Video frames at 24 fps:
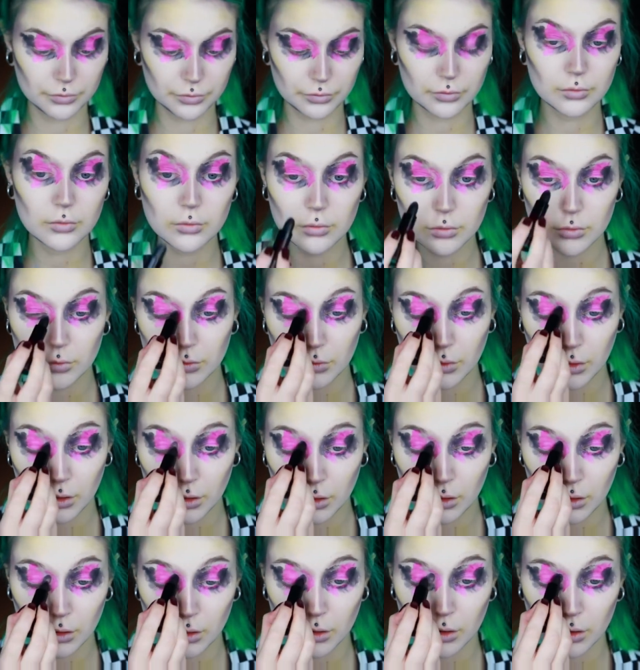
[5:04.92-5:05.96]
I'm also going to
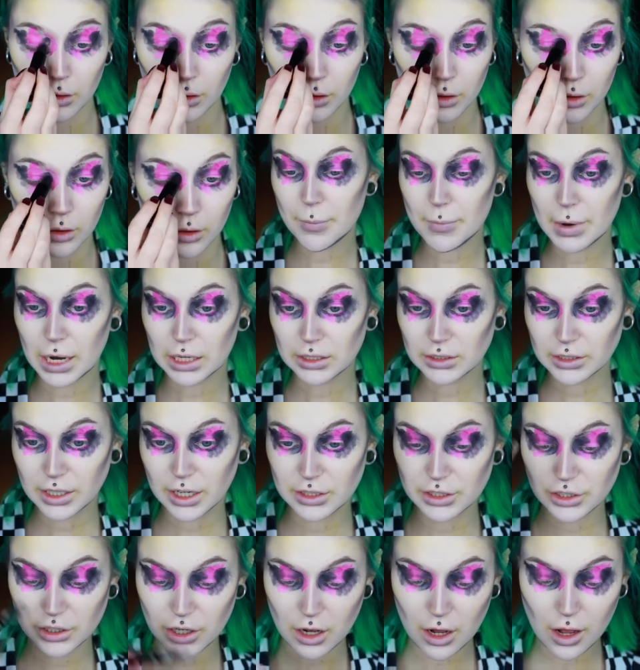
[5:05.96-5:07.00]
go in with the matte
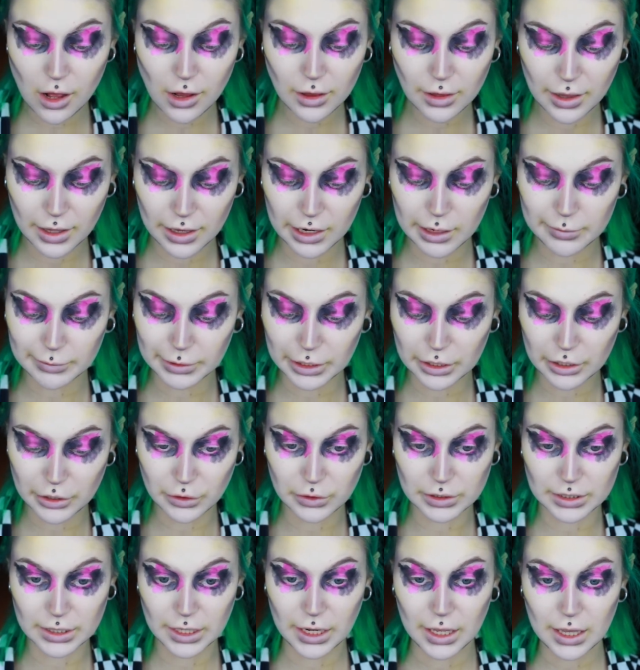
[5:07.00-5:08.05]
kajal, and I'm gonna
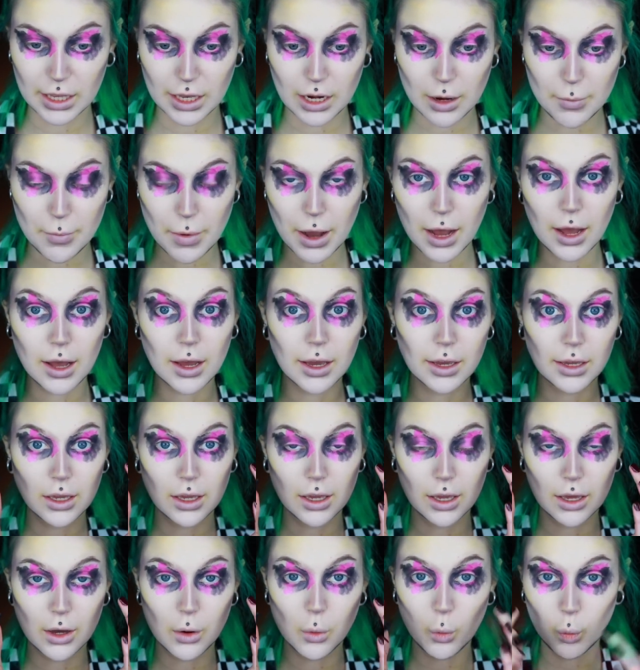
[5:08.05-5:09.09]
use it in
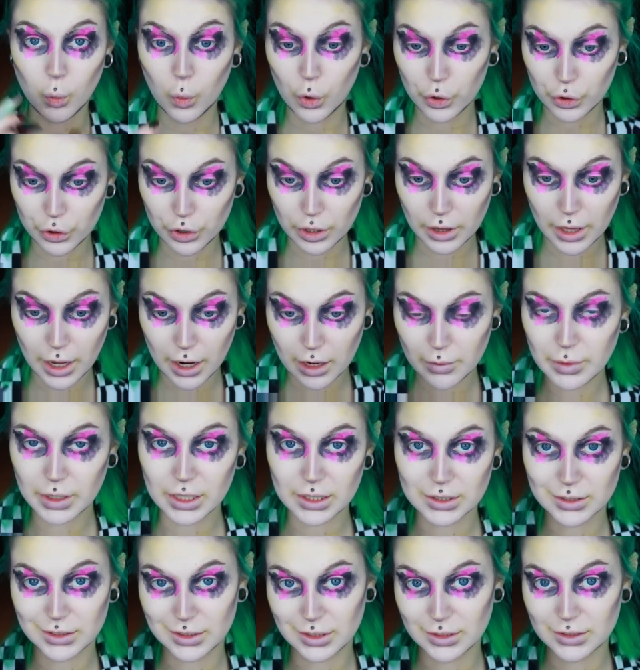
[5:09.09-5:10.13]
my waterline
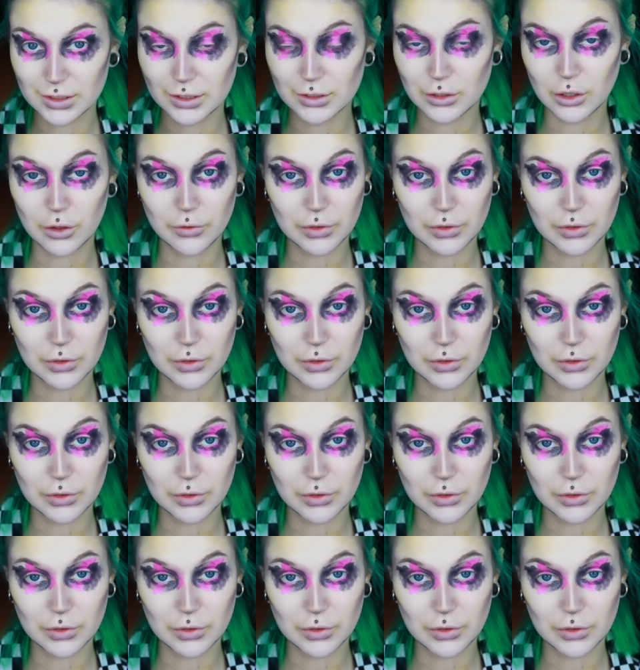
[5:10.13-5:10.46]
because this is